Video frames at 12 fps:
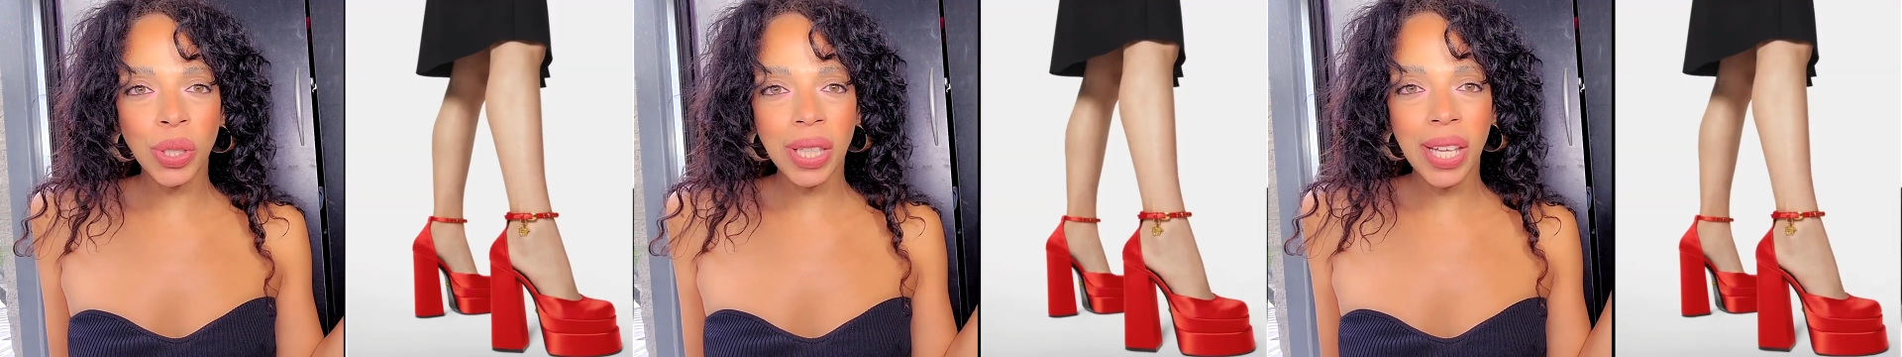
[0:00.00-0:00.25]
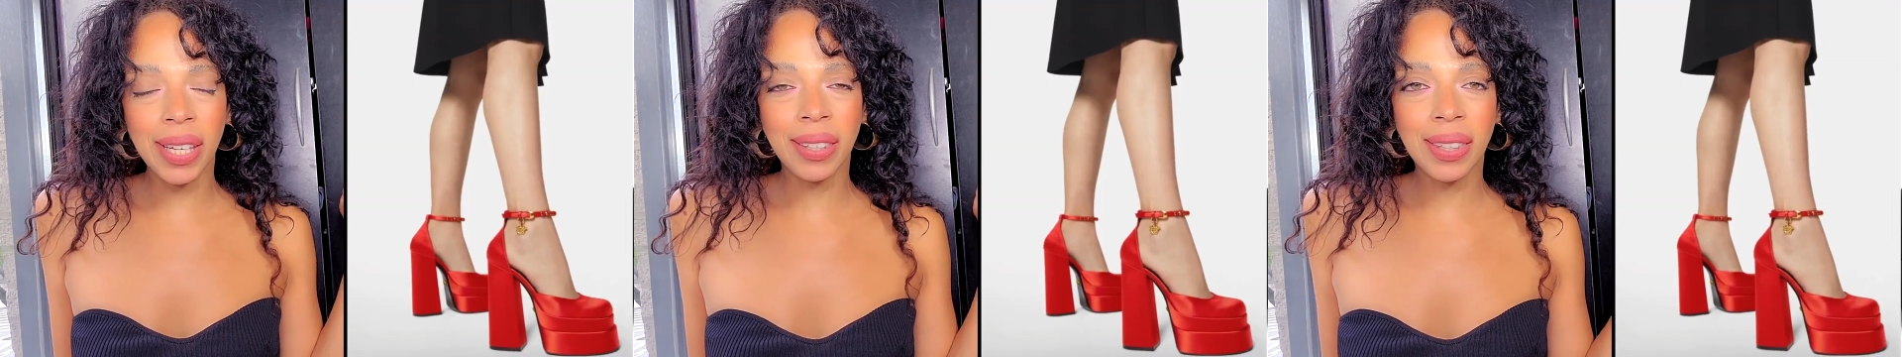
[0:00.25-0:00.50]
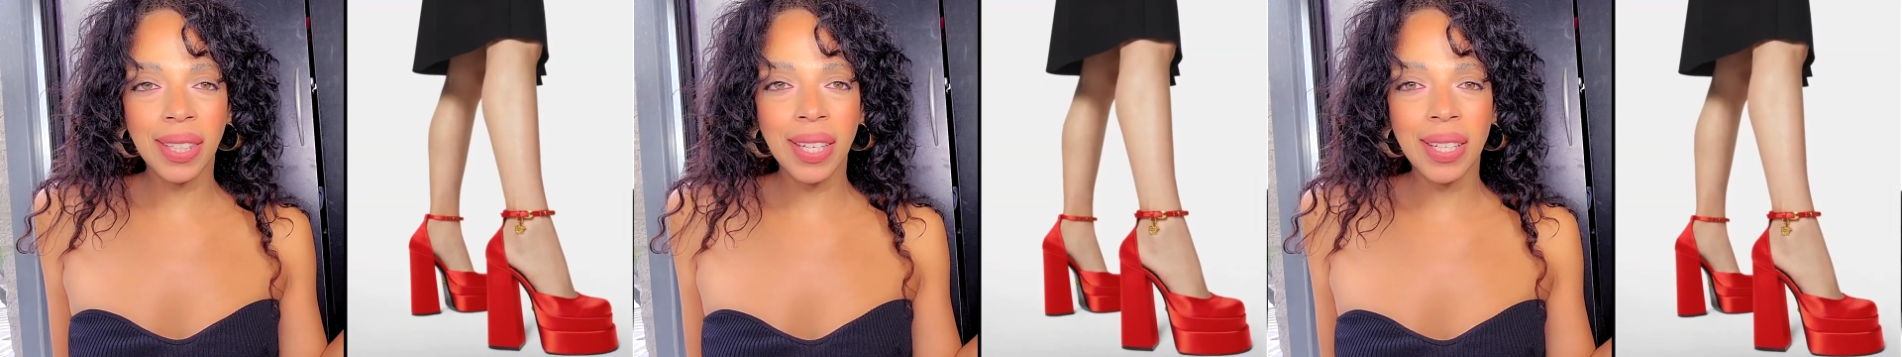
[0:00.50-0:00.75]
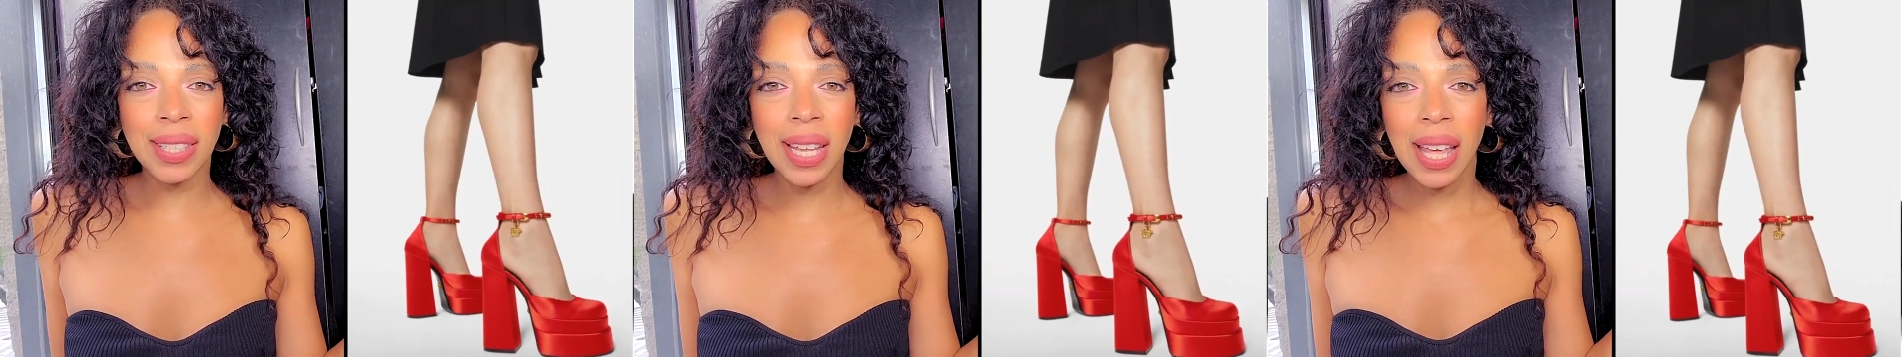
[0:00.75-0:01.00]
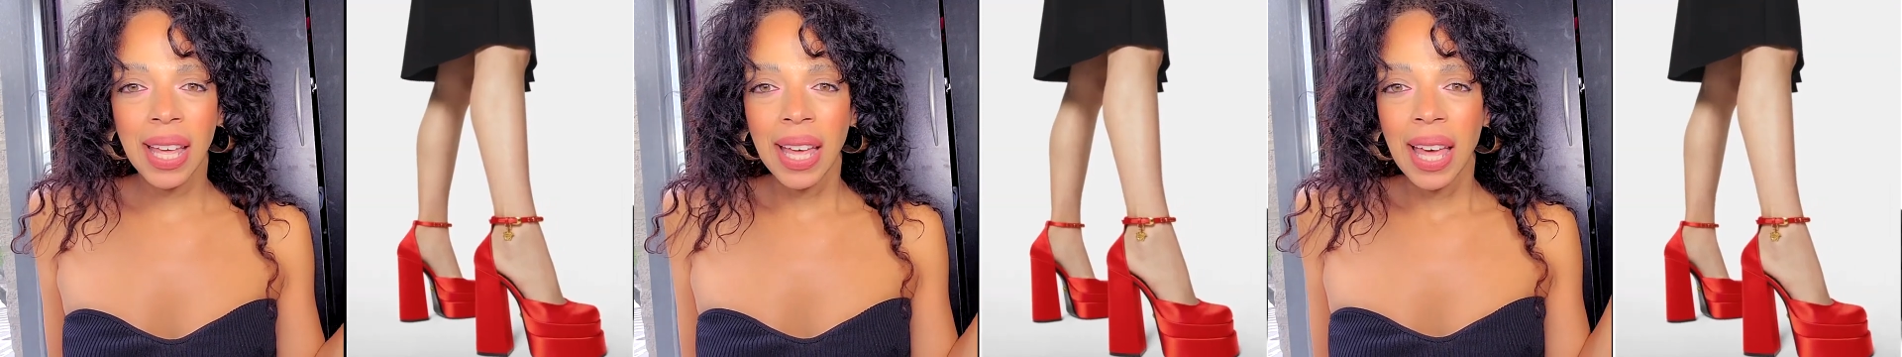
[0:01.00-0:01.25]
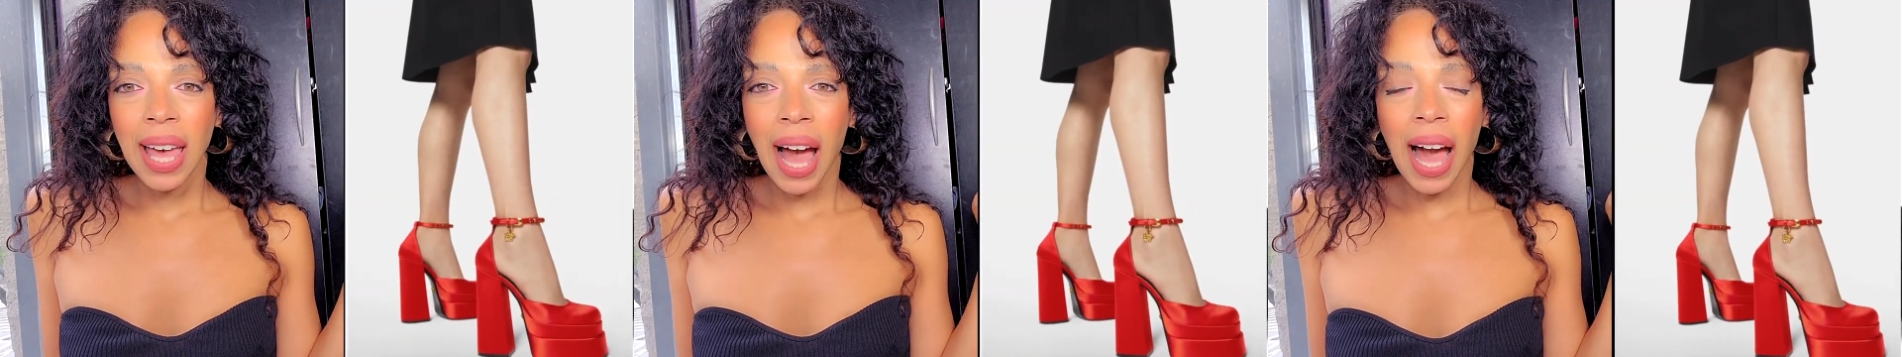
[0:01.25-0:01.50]
like this.
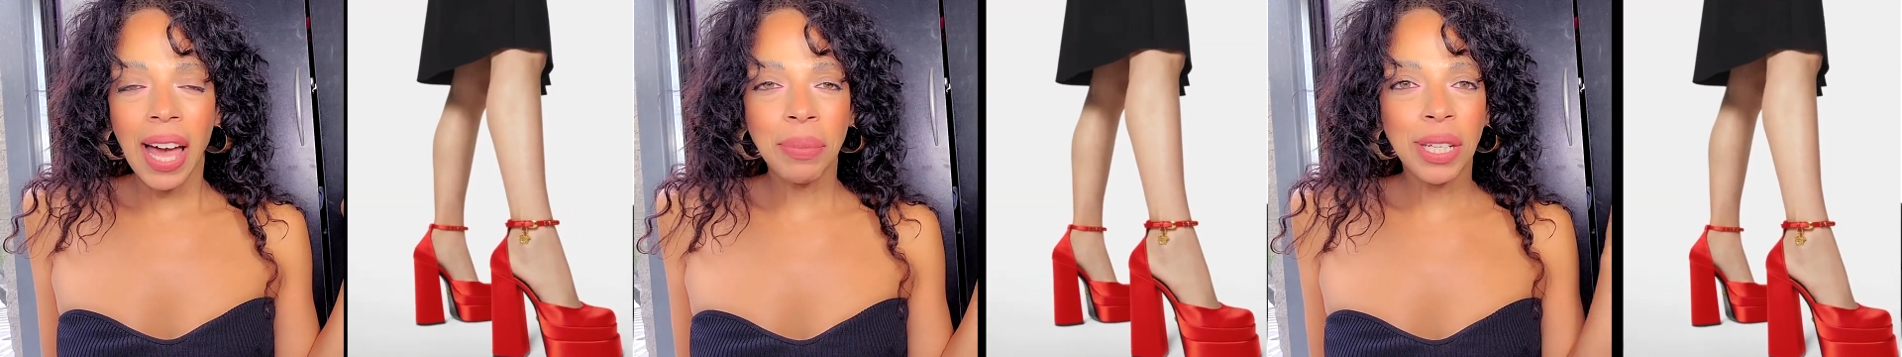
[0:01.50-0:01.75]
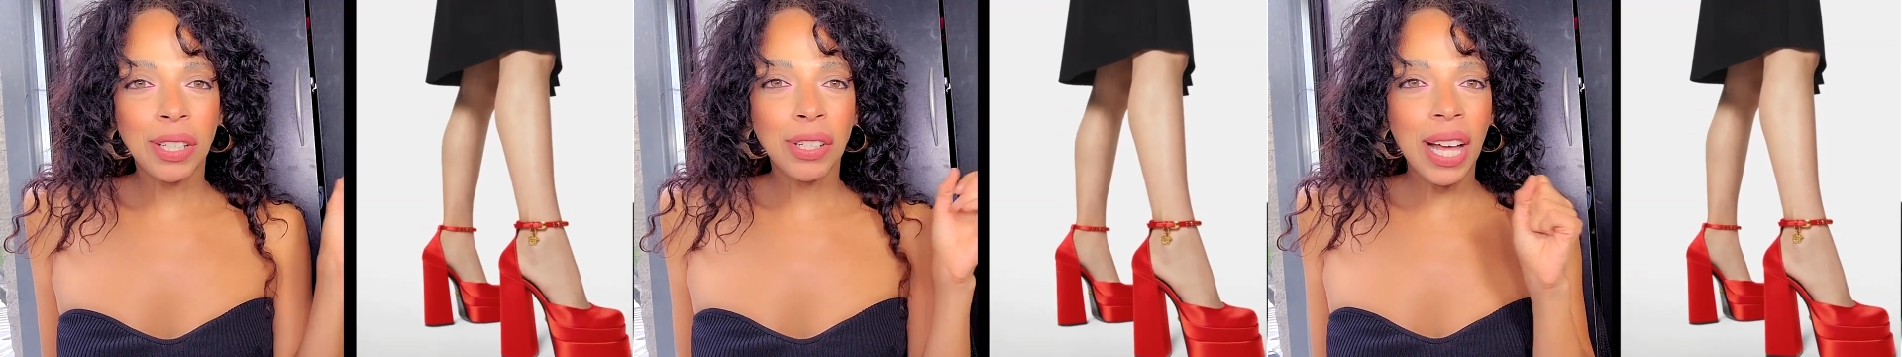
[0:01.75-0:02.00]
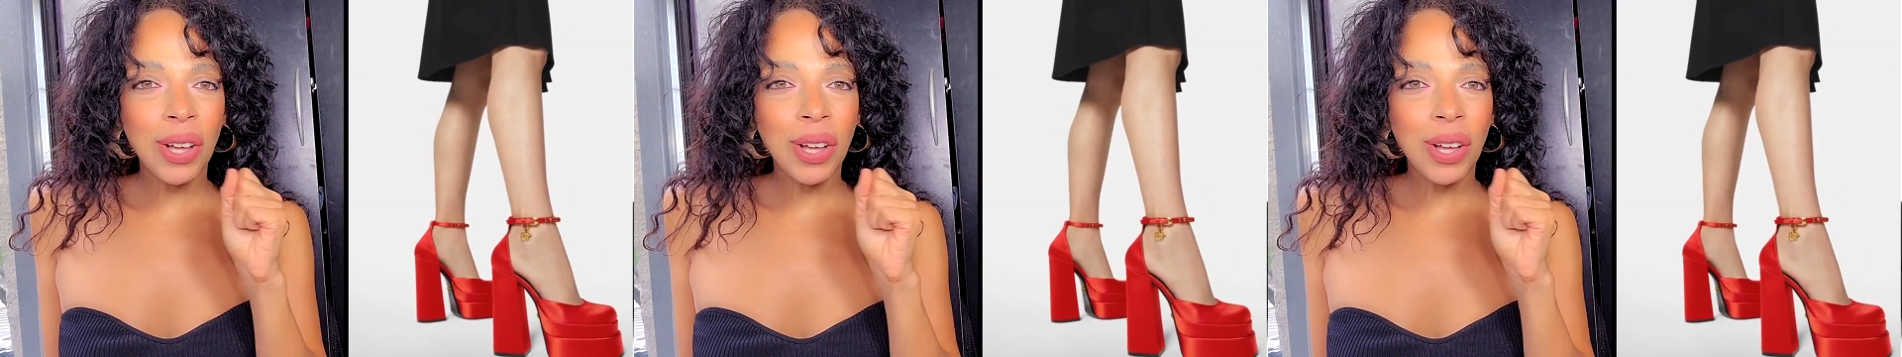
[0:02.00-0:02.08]
I mean, look how